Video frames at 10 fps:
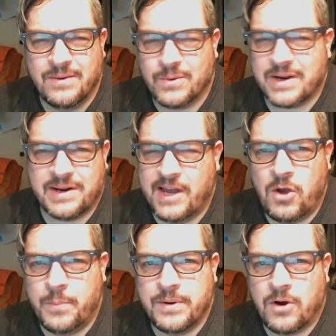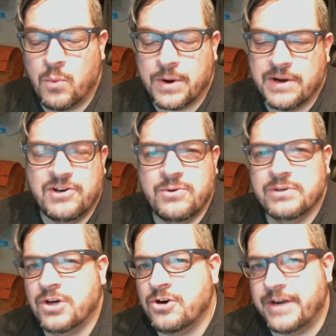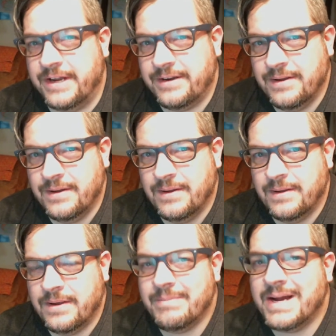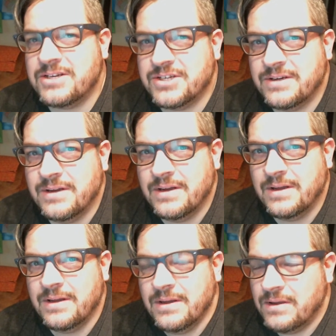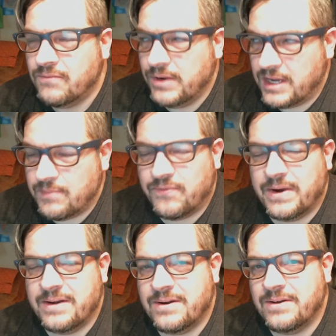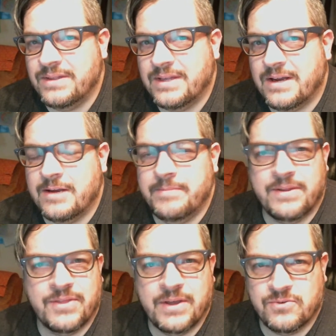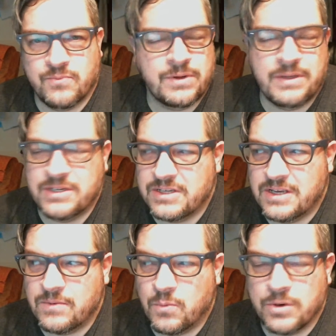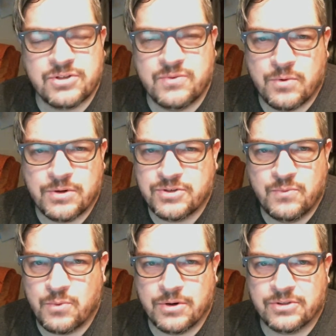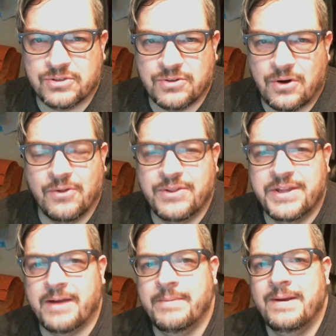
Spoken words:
We're not going to help it. All we're going to do is hurt it. Imagine if we keep fighting all the time and things really just get worse and worse and worse all the time.